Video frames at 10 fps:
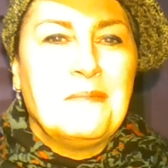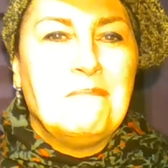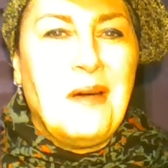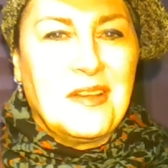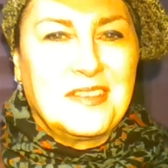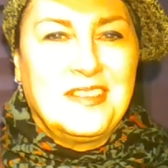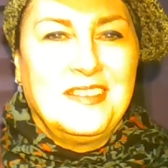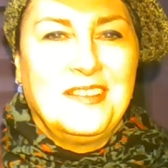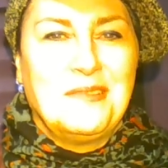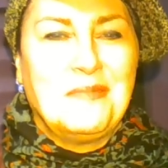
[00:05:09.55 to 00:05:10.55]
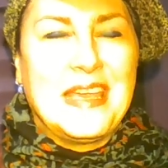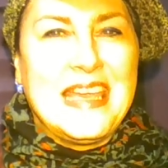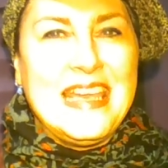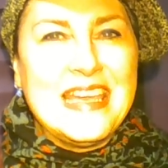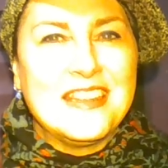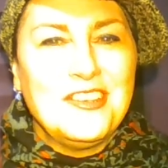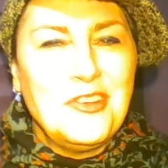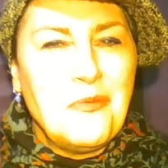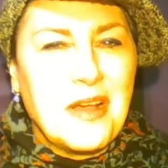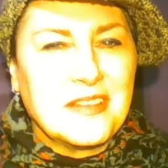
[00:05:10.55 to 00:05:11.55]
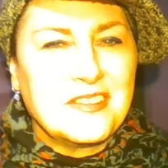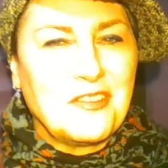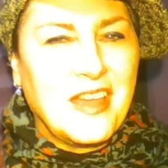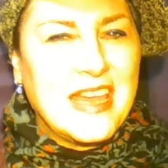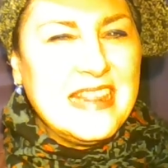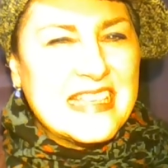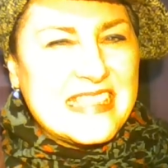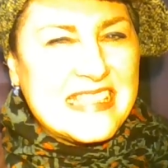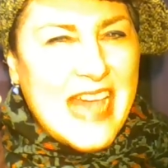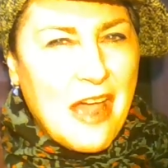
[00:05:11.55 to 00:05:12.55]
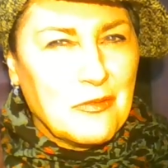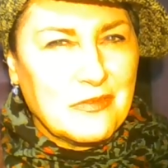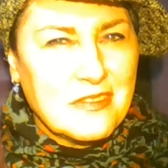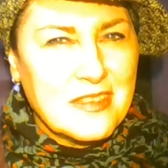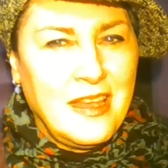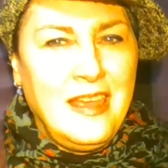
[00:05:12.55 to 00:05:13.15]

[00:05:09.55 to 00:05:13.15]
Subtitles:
But we hear the nuance in the sound,